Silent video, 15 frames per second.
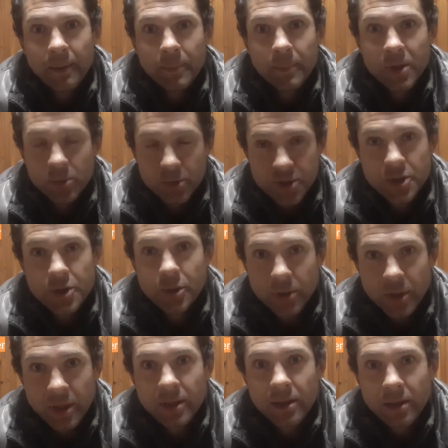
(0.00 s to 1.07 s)
because you
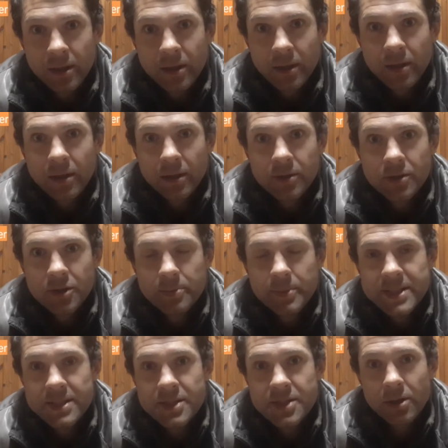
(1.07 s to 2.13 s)
can do
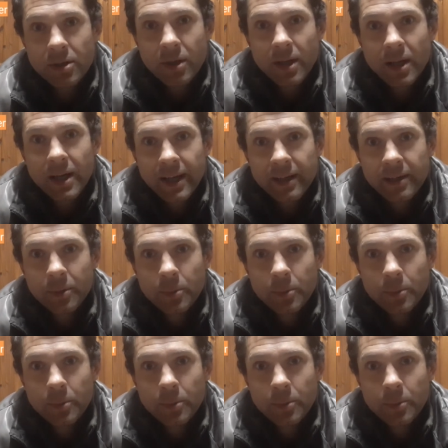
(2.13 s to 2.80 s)
business online,